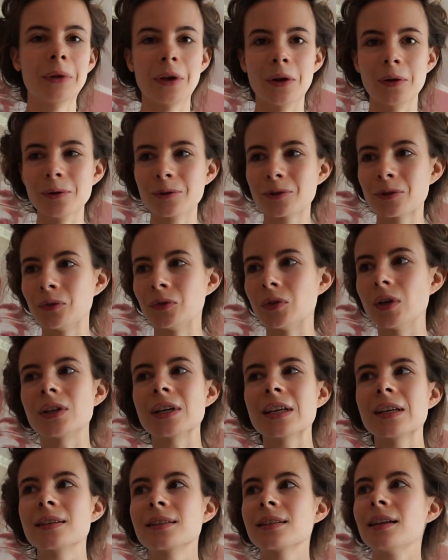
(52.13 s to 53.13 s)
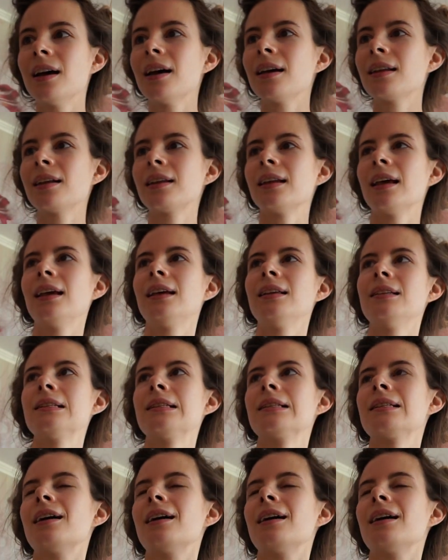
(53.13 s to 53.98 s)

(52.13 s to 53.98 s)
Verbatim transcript: also very excited and